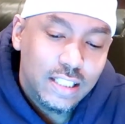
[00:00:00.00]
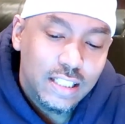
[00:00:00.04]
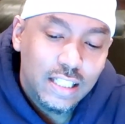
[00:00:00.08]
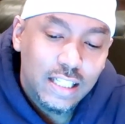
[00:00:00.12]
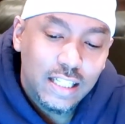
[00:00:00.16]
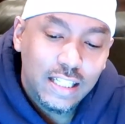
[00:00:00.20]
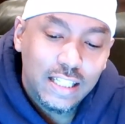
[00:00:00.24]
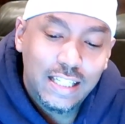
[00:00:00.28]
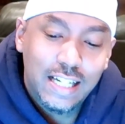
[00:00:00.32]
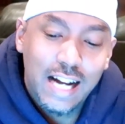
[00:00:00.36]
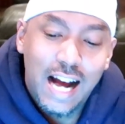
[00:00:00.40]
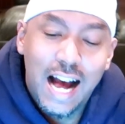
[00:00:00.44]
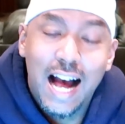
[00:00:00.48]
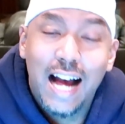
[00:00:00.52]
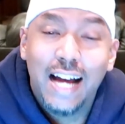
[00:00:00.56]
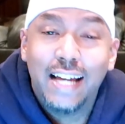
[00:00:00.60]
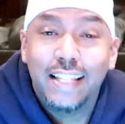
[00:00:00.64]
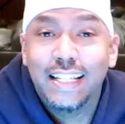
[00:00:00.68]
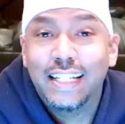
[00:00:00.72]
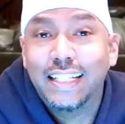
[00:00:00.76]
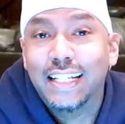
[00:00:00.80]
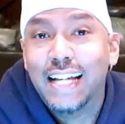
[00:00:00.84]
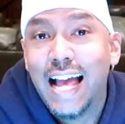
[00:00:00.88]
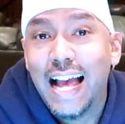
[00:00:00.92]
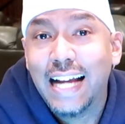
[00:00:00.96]
a guy
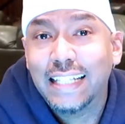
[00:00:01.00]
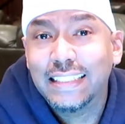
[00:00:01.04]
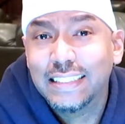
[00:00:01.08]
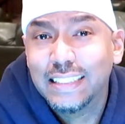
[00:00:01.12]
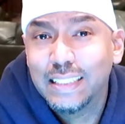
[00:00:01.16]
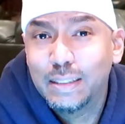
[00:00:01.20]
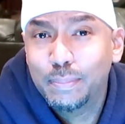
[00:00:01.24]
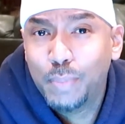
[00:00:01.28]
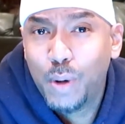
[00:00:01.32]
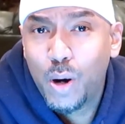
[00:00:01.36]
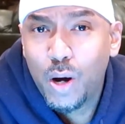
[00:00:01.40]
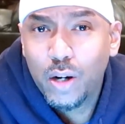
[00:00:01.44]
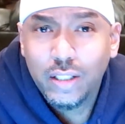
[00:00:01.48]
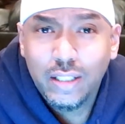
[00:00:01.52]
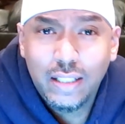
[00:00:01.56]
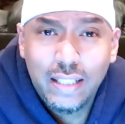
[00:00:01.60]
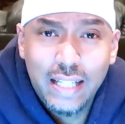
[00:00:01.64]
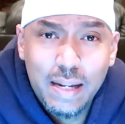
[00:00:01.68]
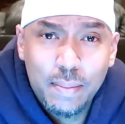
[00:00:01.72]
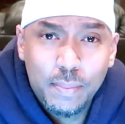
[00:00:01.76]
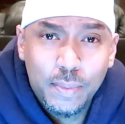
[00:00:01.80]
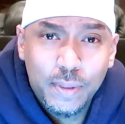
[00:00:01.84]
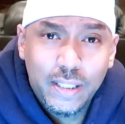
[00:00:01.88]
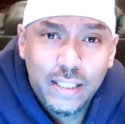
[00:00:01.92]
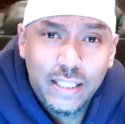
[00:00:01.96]
that actually bought a
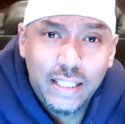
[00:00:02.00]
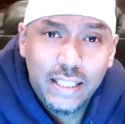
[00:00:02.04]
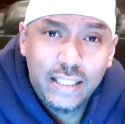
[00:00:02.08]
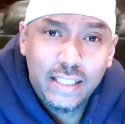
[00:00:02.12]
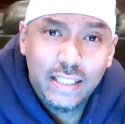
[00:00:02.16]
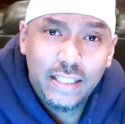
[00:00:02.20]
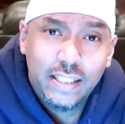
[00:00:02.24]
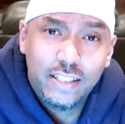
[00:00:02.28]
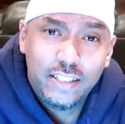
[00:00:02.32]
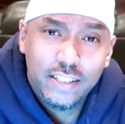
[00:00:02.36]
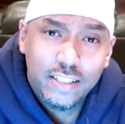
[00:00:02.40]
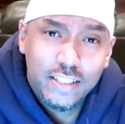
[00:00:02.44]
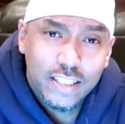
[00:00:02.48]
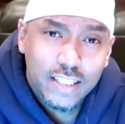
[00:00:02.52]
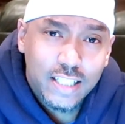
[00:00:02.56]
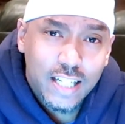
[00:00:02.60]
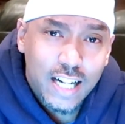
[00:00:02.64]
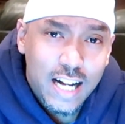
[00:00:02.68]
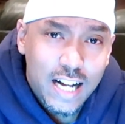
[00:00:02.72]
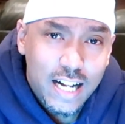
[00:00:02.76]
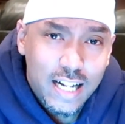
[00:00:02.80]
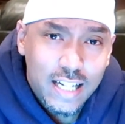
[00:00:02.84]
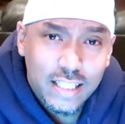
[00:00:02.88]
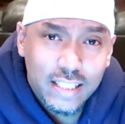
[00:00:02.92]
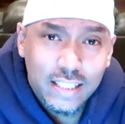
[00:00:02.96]
Lamborghini
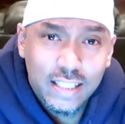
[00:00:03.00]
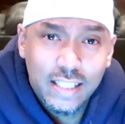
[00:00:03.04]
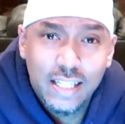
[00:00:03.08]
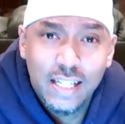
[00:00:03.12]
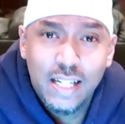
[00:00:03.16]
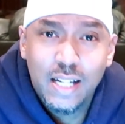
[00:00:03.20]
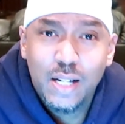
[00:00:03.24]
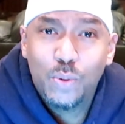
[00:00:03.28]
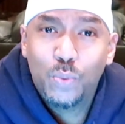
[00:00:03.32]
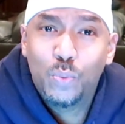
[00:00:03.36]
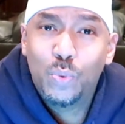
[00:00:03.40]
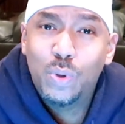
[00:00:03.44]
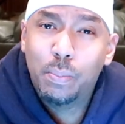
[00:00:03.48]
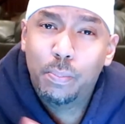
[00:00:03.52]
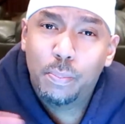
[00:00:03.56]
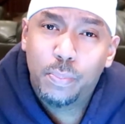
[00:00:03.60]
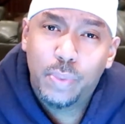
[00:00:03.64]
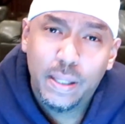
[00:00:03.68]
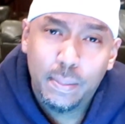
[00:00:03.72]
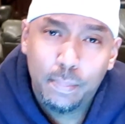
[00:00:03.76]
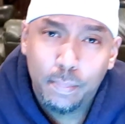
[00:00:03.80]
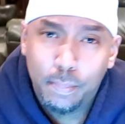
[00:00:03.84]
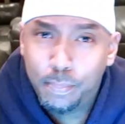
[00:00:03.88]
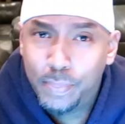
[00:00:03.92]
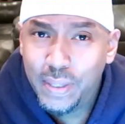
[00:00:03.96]
Huracan with
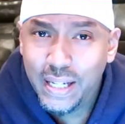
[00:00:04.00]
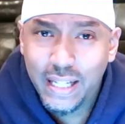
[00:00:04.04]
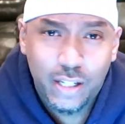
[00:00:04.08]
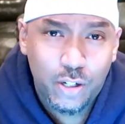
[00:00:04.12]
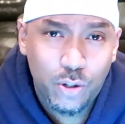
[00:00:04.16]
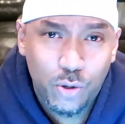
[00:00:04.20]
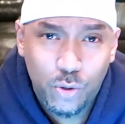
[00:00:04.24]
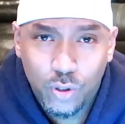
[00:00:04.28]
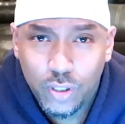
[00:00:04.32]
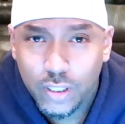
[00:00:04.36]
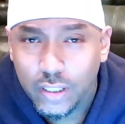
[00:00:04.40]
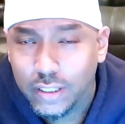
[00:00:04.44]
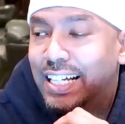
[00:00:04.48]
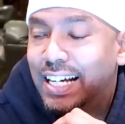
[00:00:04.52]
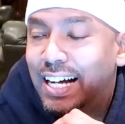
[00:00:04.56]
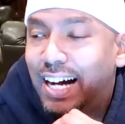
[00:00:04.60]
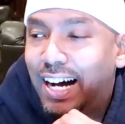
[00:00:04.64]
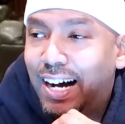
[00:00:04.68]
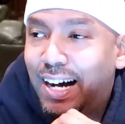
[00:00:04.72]
Bitcoin.